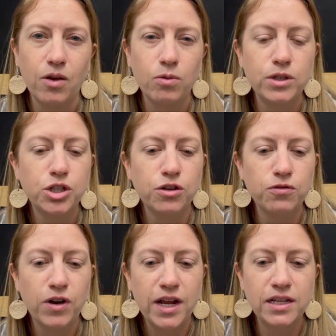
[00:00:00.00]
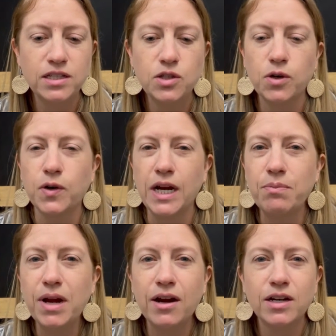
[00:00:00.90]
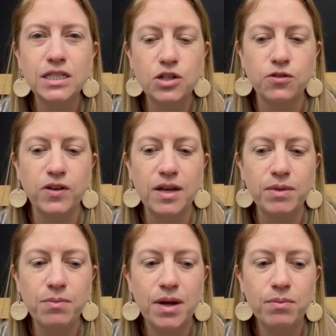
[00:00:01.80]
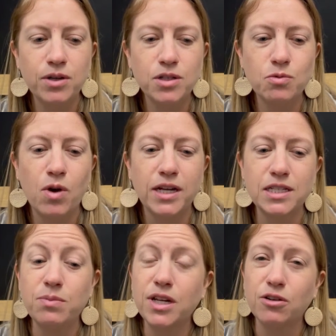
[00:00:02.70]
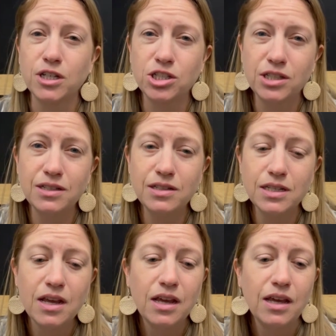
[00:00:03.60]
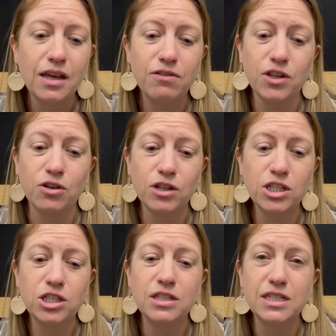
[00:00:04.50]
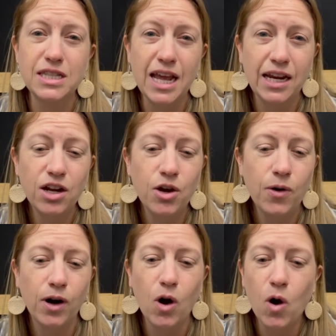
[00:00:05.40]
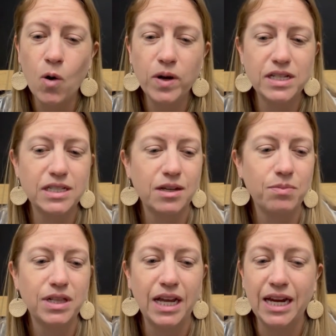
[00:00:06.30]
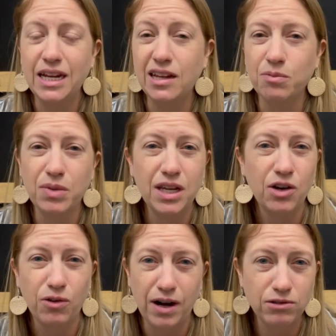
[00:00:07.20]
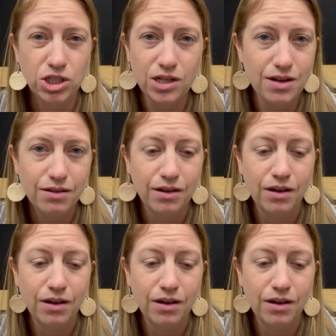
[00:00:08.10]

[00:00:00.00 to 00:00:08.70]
Would your friends or grandparents or family members want to be Christians if the Christians they know are always complaining and being grouchy?